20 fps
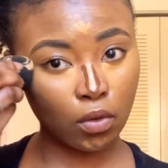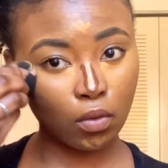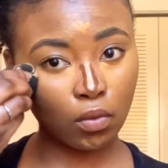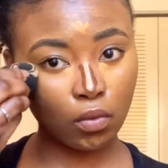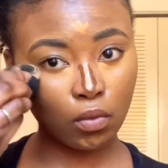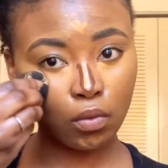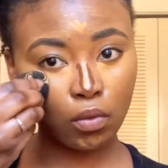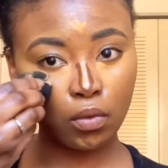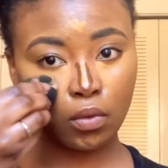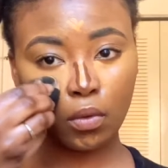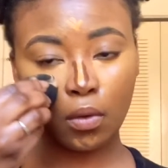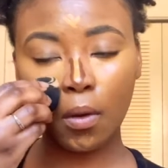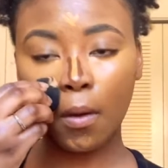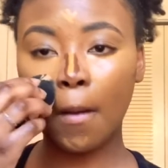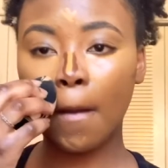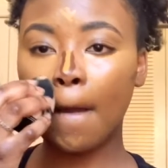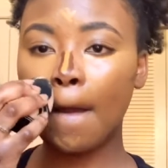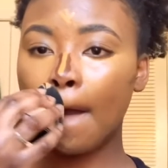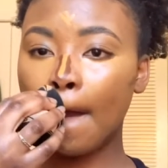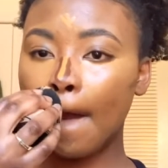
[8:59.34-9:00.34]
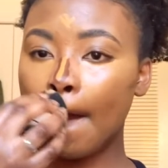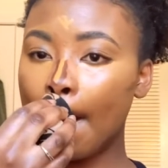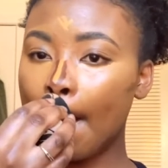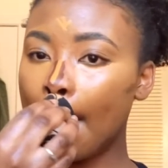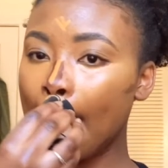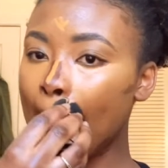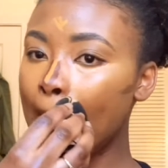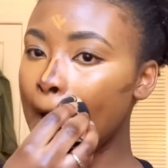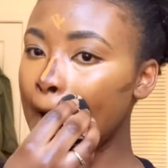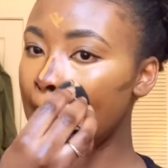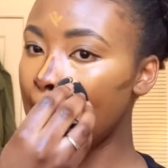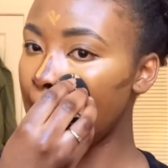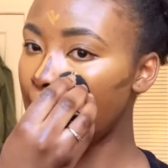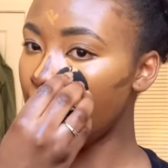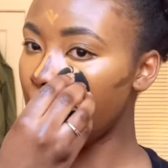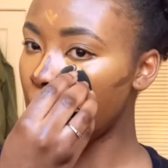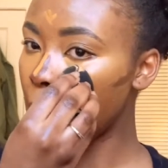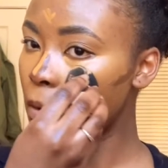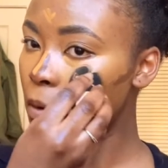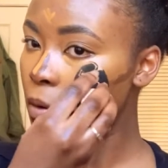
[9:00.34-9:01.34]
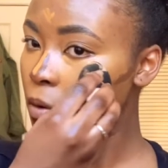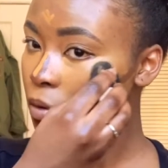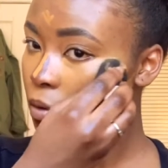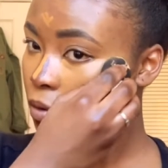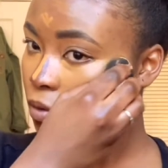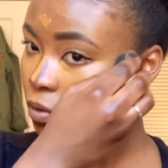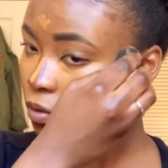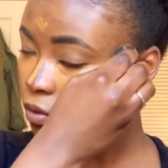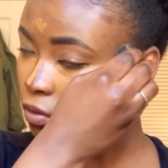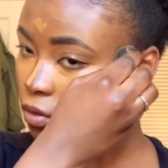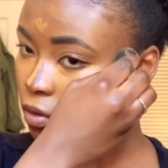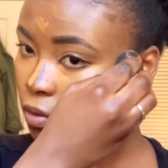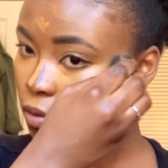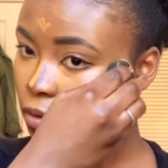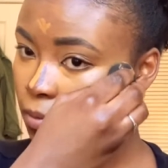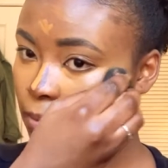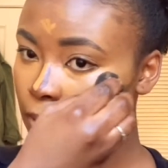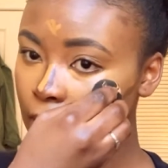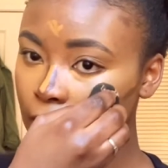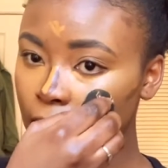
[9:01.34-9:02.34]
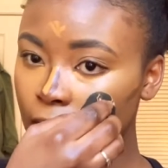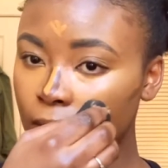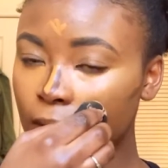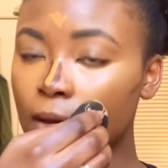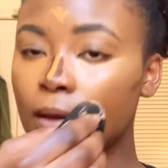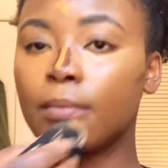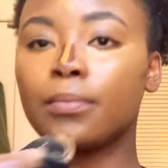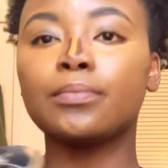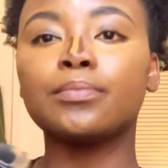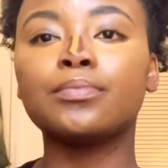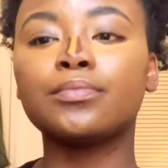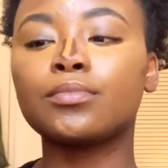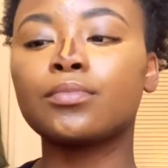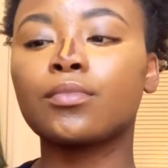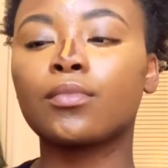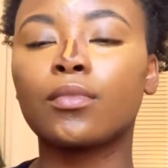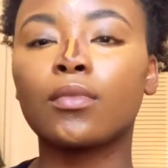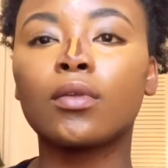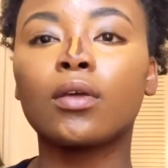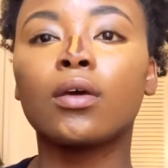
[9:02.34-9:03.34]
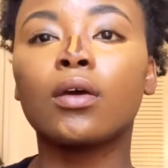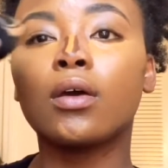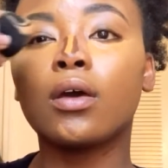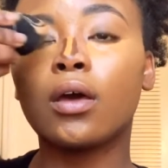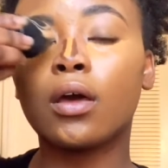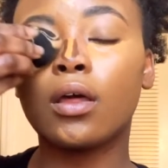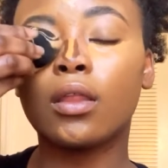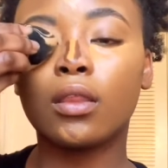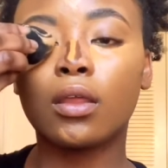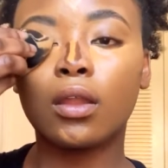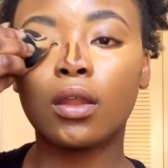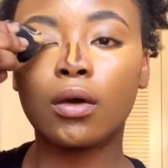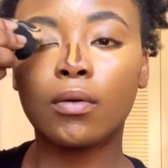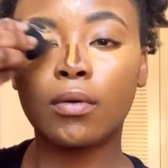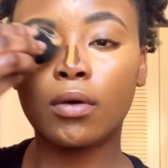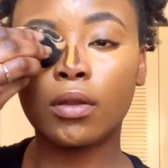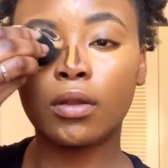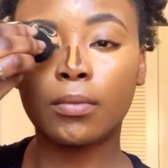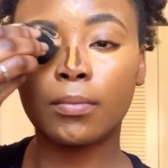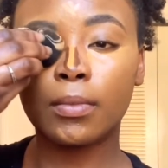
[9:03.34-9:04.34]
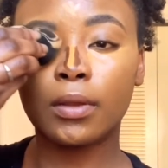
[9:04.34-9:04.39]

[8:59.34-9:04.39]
Oh, okay. So we blend up. And then I want to